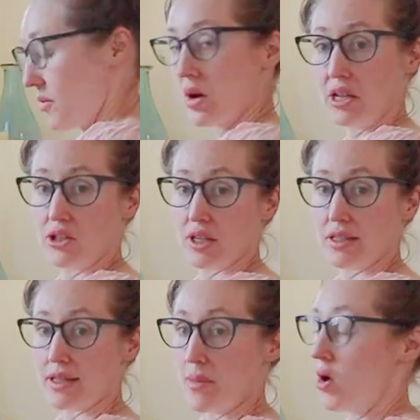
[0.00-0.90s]
projects
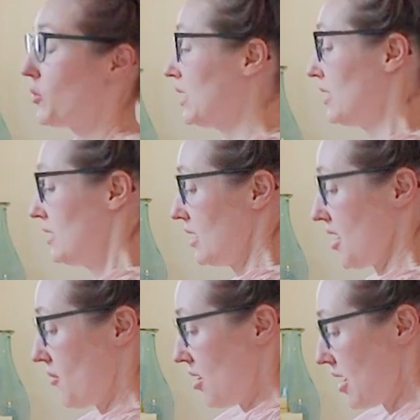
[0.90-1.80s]
is I'm hoping to
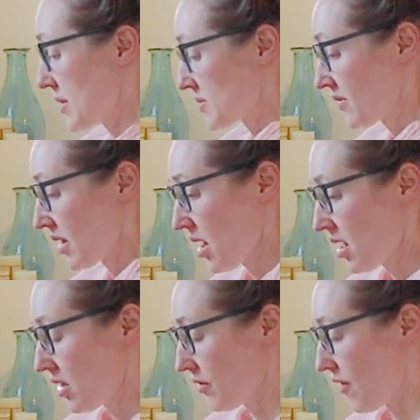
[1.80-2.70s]
DIY the